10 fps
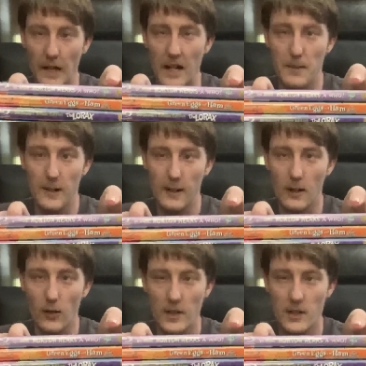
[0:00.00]
animated
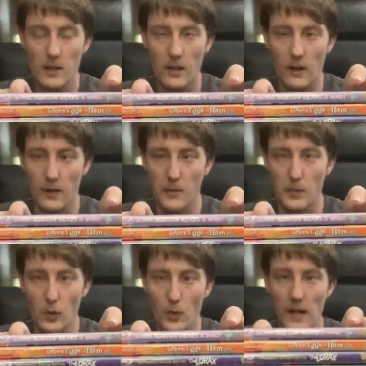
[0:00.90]
collection on
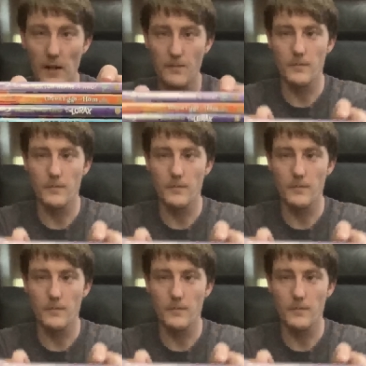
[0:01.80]
Blu-ray,